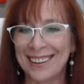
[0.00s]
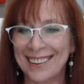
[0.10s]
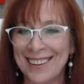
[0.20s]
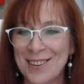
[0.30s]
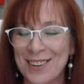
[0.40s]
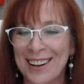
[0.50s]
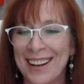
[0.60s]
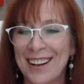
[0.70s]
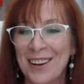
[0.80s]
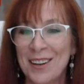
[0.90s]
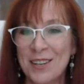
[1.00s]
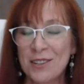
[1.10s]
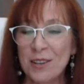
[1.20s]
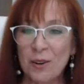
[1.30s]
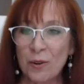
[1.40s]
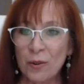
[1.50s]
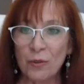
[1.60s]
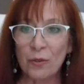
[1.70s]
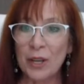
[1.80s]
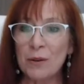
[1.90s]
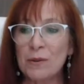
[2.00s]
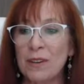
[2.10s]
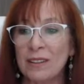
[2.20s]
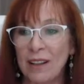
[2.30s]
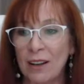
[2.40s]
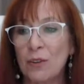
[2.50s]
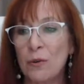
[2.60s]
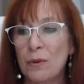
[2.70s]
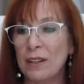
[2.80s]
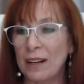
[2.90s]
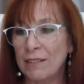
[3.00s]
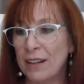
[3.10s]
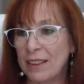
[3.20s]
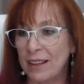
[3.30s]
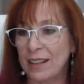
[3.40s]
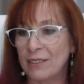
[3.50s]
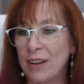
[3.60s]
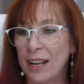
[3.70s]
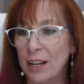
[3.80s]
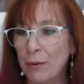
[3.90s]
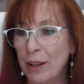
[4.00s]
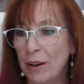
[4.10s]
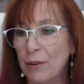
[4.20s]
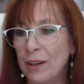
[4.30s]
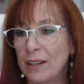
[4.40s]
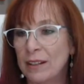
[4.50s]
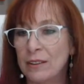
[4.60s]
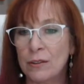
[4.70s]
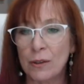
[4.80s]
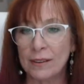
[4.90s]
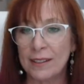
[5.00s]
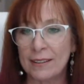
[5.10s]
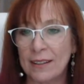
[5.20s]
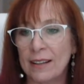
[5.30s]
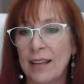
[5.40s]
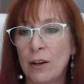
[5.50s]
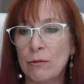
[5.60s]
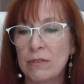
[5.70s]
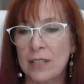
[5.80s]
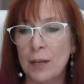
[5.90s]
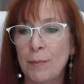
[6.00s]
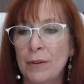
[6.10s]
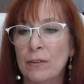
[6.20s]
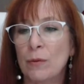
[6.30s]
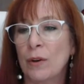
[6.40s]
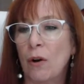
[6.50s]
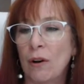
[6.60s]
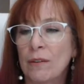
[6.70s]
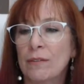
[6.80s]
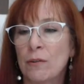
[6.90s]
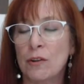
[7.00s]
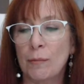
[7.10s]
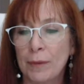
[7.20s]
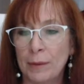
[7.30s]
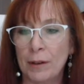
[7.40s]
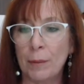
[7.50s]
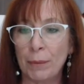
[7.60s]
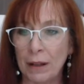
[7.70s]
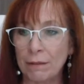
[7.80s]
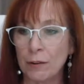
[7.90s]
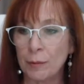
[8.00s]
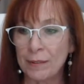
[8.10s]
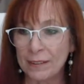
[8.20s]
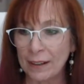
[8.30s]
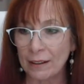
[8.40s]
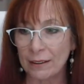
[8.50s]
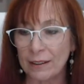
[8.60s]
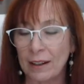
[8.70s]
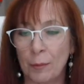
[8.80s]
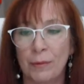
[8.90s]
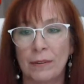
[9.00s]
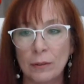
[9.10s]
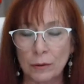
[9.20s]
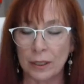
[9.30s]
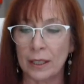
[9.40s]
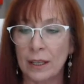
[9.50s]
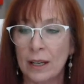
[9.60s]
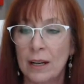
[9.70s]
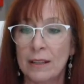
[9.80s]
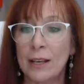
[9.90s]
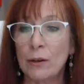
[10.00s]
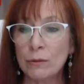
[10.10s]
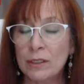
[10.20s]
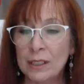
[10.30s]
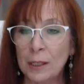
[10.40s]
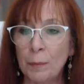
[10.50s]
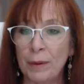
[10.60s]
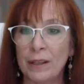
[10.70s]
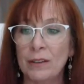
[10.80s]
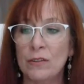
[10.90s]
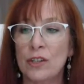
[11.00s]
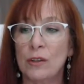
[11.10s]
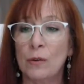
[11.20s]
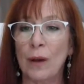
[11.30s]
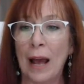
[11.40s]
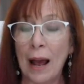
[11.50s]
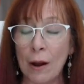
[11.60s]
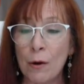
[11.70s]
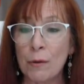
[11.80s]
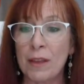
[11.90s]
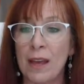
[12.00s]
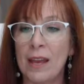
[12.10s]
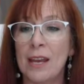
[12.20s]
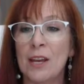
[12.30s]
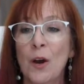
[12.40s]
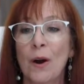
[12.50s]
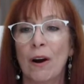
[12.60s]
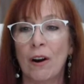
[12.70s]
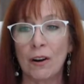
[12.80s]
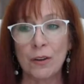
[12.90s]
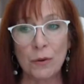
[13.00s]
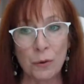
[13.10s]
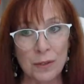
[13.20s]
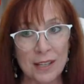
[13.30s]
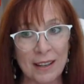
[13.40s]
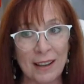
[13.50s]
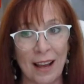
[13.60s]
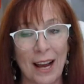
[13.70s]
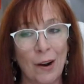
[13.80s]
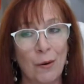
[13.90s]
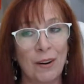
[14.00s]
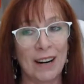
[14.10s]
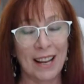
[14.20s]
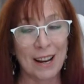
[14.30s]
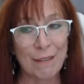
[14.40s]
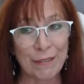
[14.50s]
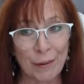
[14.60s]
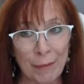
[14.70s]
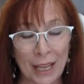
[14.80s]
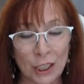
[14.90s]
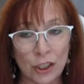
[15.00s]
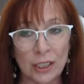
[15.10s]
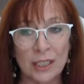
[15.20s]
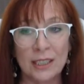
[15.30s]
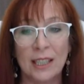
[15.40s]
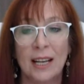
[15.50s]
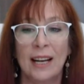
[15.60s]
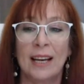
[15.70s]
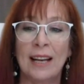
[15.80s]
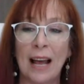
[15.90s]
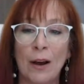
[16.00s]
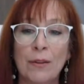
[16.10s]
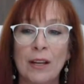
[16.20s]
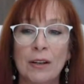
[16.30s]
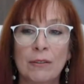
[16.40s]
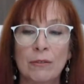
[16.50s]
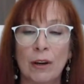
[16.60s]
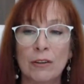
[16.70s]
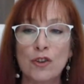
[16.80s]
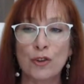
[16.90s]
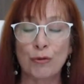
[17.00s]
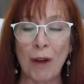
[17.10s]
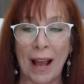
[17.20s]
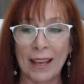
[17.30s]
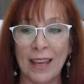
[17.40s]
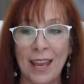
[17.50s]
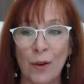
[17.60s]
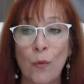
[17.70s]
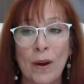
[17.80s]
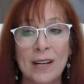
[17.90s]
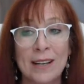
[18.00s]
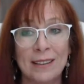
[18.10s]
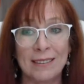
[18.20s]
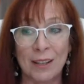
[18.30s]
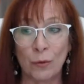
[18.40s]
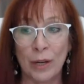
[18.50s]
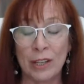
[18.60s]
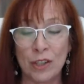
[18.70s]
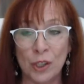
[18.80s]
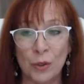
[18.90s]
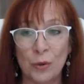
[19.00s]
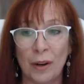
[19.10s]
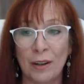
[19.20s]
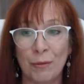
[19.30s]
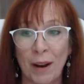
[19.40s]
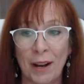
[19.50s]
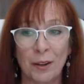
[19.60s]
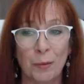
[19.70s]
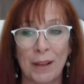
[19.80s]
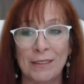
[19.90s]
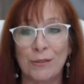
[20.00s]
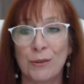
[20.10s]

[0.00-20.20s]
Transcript: That's great. So we use a lot, Google everything, right? Here we go. And Lucho, as he said, they go deep into what all social media platforms sell. Absolutely. They go deep into how they are using our information and how they are tracking what it is that we do on a regular basis.